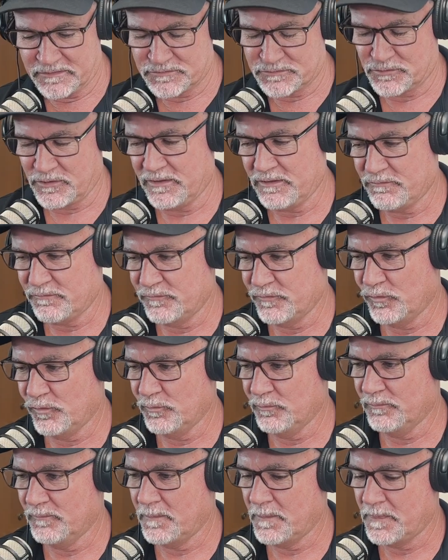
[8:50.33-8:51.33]
try to
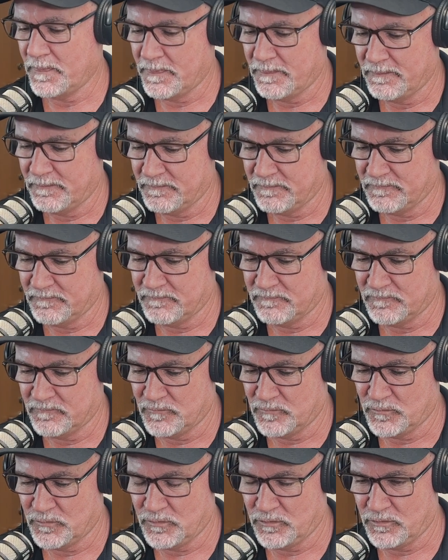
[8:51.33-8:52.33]
film
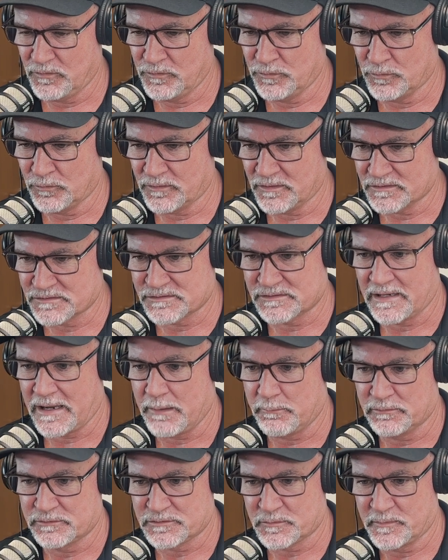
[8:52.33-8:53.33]
your
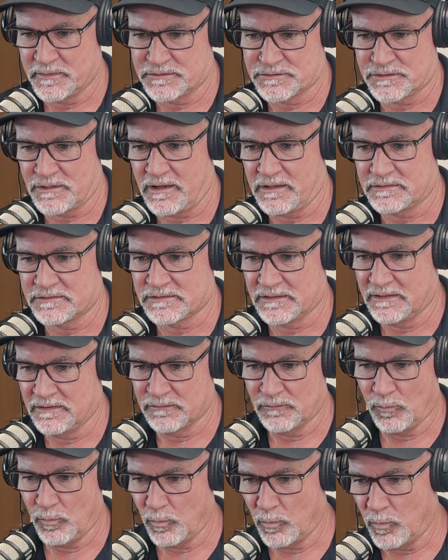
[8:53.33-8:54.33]
establishment shots in
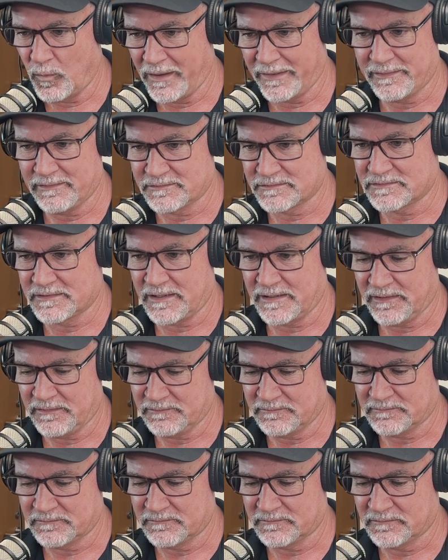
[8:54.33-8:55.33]
the widest
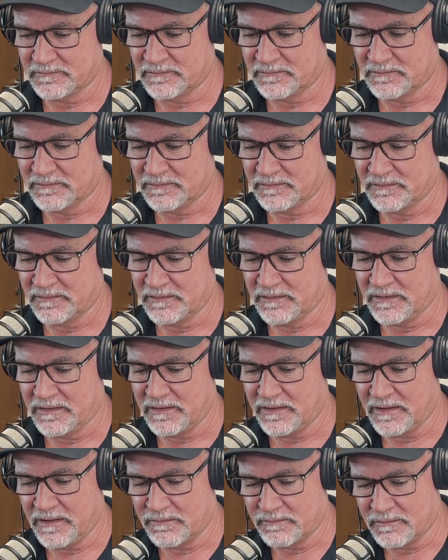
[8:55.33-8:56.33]
setting,
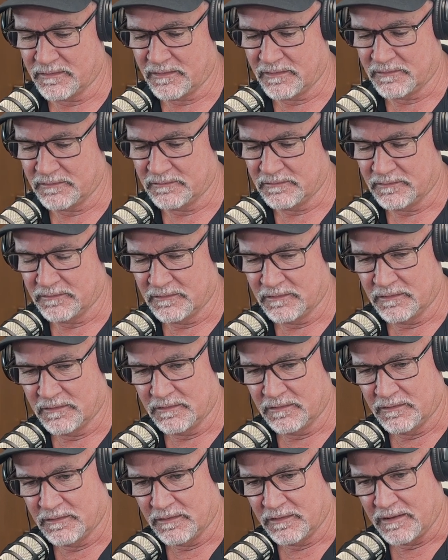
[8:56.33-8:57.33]
and then
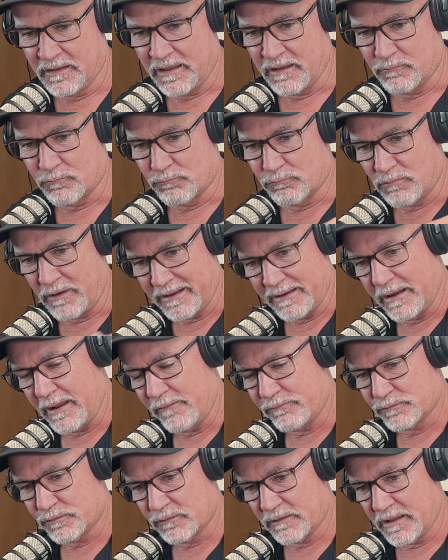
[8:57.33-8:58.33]
right
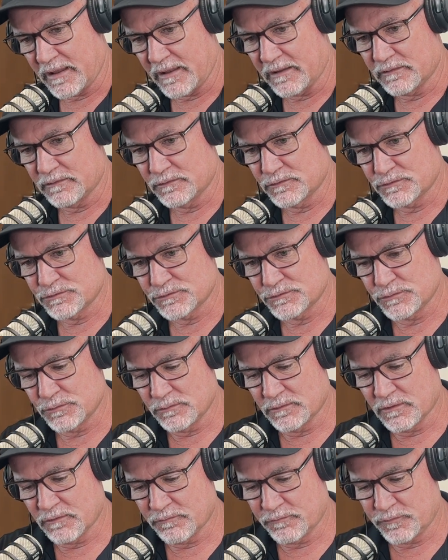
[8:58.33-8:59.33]
after that,
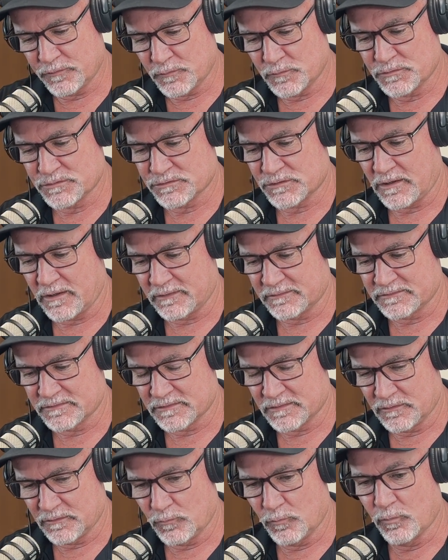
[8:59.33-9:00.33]
shoot a few
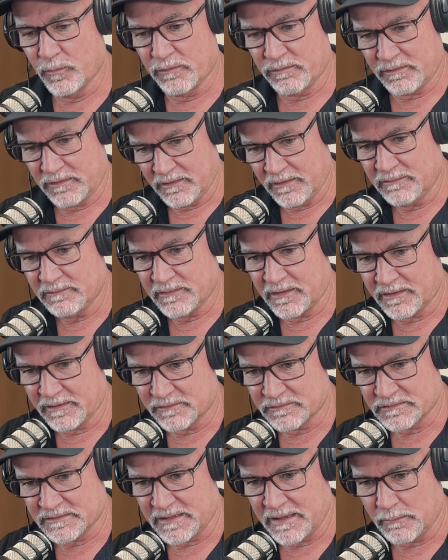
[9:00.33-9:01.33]
shots within that
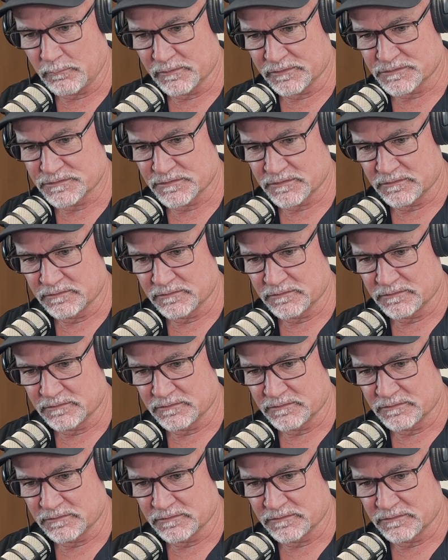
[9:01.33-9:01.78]
established